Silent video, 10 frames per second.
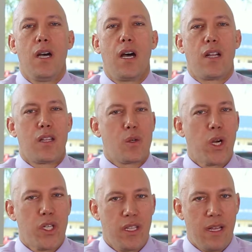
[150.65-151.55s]
Another
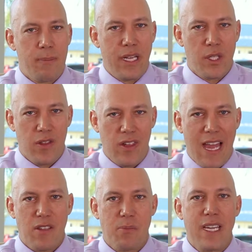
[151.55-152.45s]
question that patients
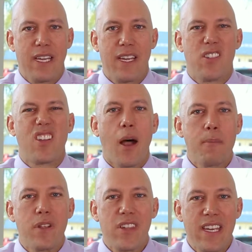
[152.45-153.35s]
ask me is
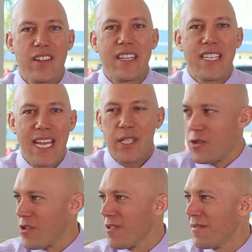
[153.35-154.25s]
gum disease
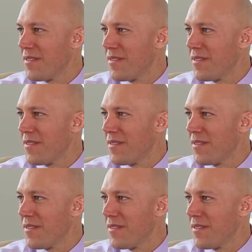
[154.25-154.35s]
contagious?